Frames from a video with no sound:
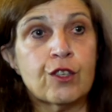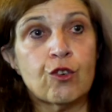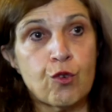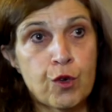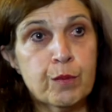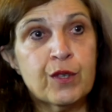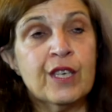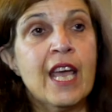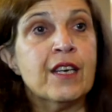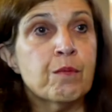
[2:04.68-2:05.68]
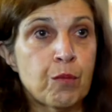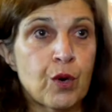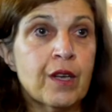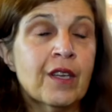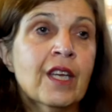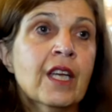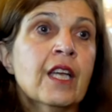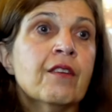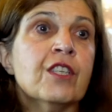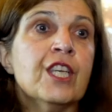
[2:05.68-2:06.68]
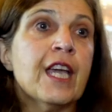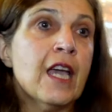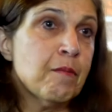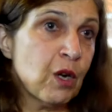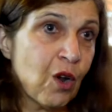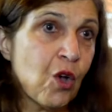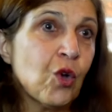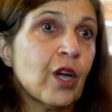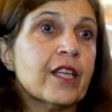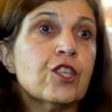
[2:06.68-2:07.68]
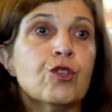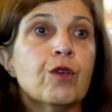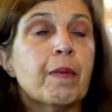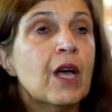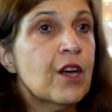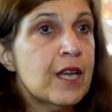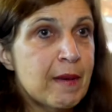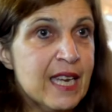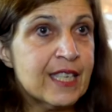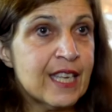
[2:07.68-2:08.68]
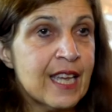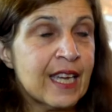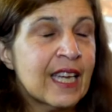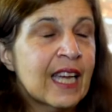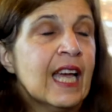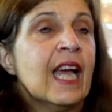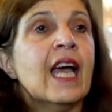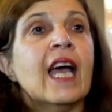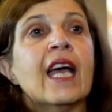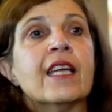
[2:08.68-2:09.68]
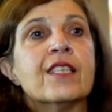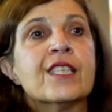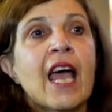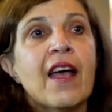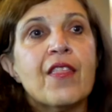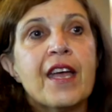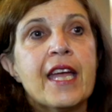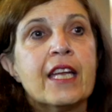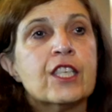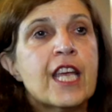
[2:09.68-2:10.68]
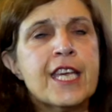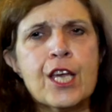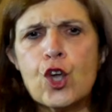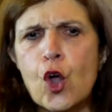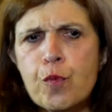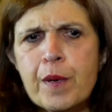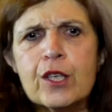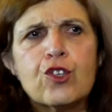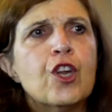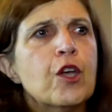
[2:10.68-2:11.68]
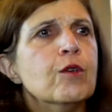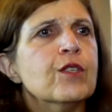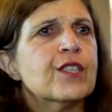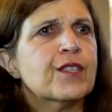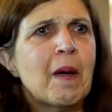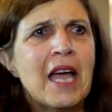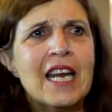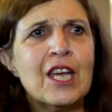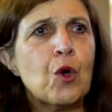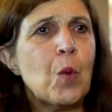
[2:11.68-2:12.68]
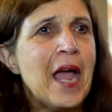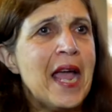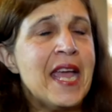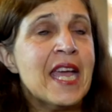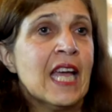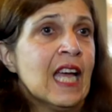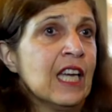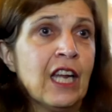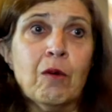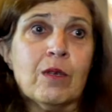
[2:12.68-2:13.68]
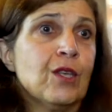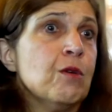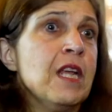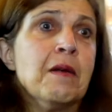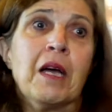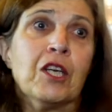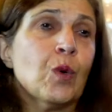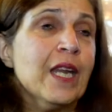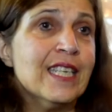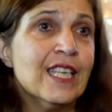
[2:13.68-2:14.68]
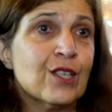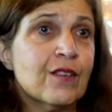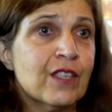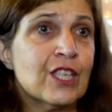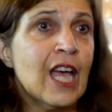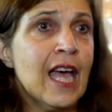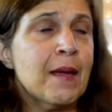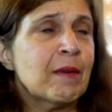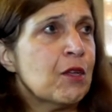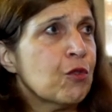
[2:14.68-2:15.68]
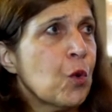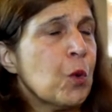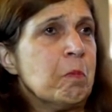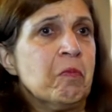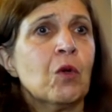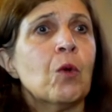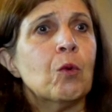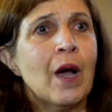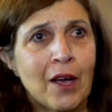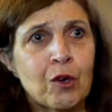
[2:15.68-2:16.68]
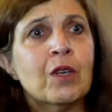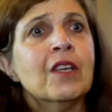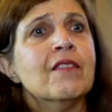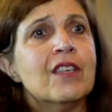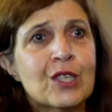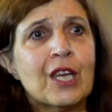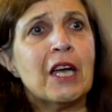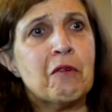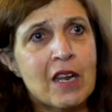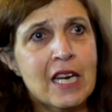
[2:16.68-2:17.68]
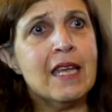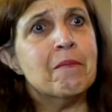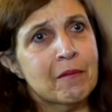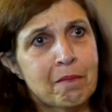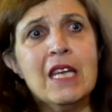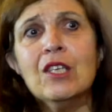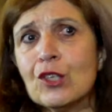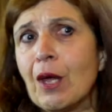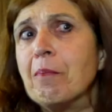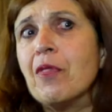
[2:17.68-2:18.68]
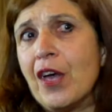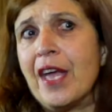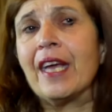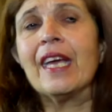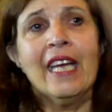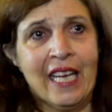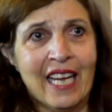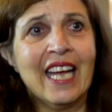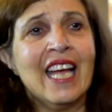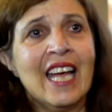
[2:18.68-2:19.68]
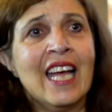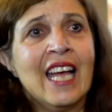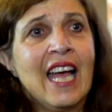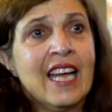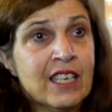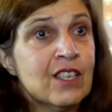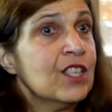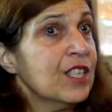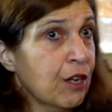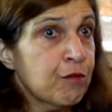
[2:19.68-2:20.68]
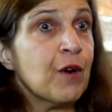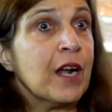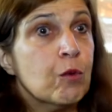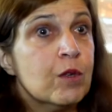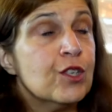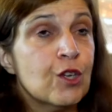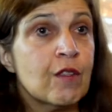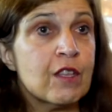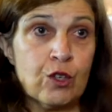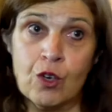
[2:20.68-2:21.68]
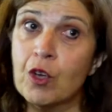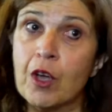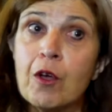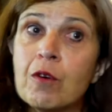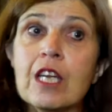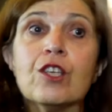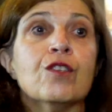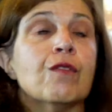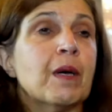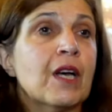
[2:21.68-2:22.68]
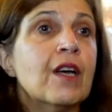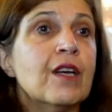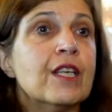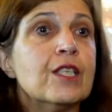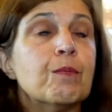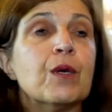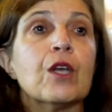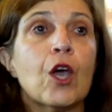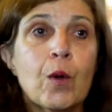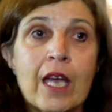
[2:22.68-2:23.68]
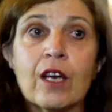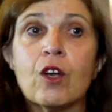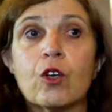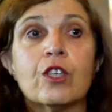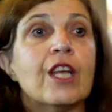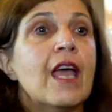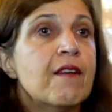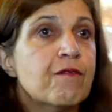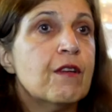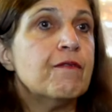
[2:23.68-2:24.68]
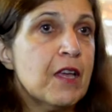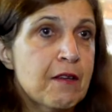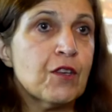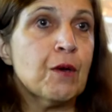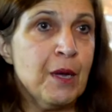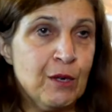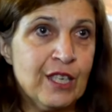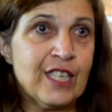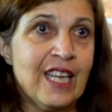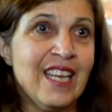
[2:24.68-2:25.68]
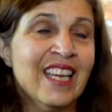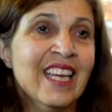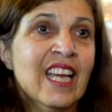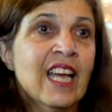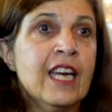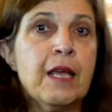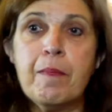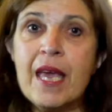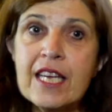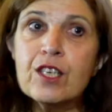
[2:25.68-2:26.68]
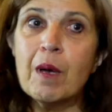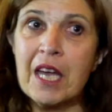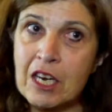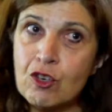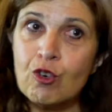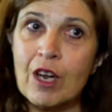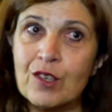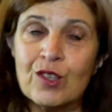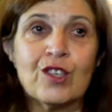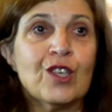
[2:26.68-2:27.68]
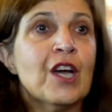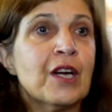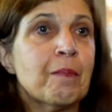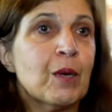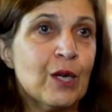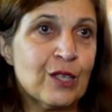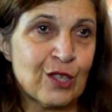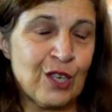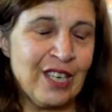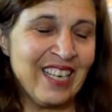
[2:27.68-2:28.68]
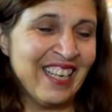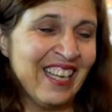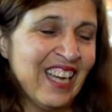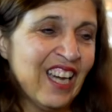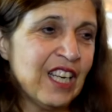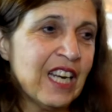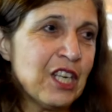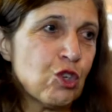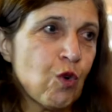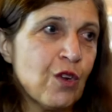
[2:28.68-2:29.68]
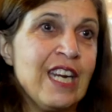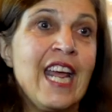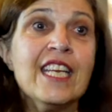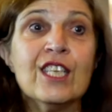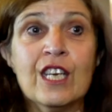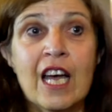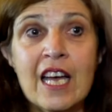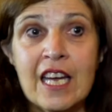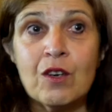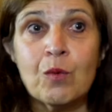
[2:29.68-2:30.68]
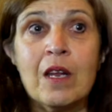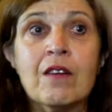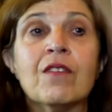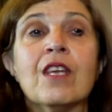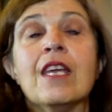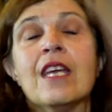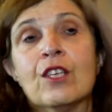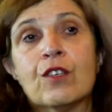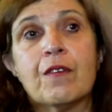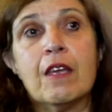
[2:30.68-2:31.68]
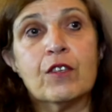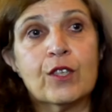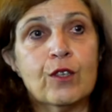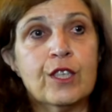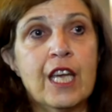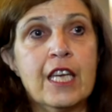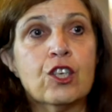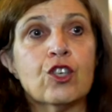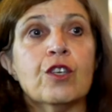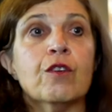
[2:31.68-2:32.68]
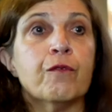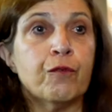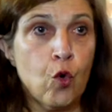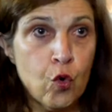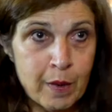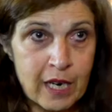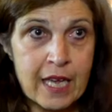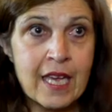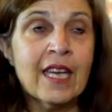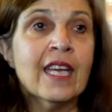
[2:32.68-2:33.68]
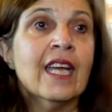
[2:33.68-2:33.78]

and groups in Edinburgh, that he came along to a Baha'i meeting and sat there taking copious notes, smiling away. And I was only in my 20s at the time. I thought, wow, this guy really means something. And you know, Frank was doing this not only to the Baha'is, but going along to every faith community. And it piqued my interest as a young person. And later on in 89, when the Interfaith Association formally